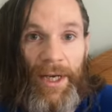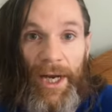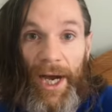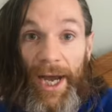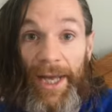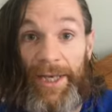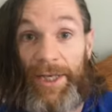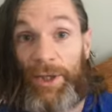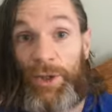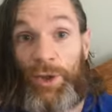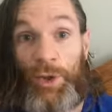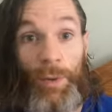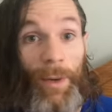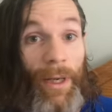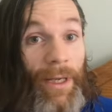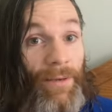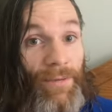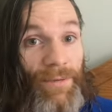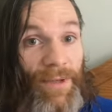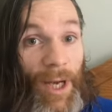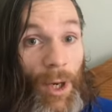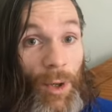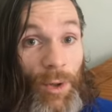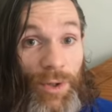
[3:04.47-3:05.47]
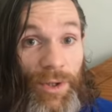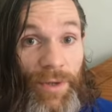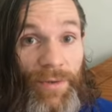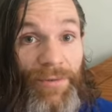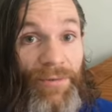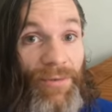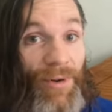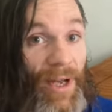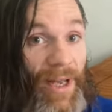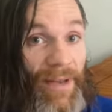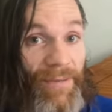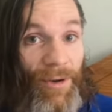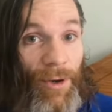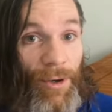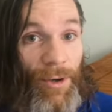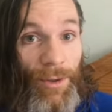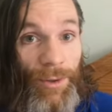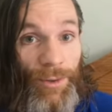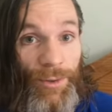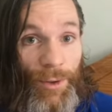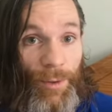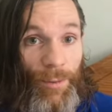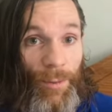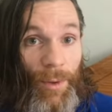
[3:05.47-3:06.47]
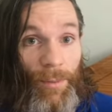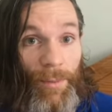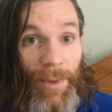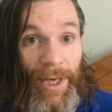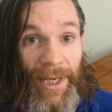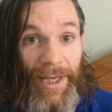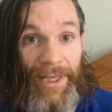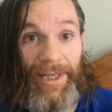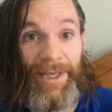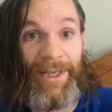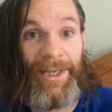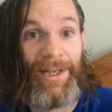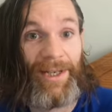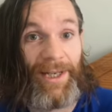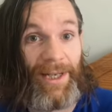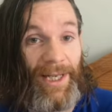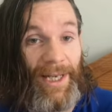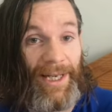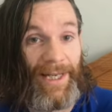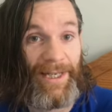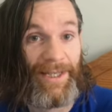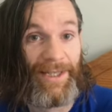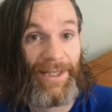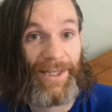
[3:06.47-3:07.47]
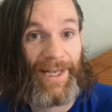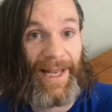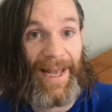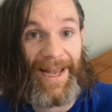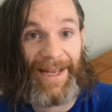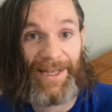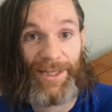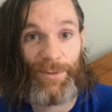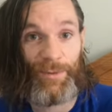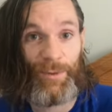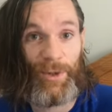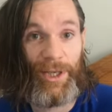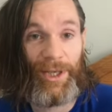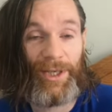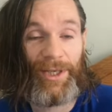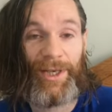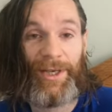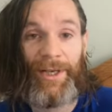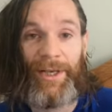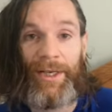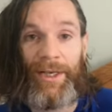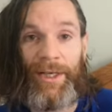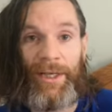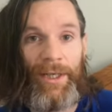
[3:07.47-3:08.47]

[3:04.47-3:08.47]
I did 12,500 with my clients last week.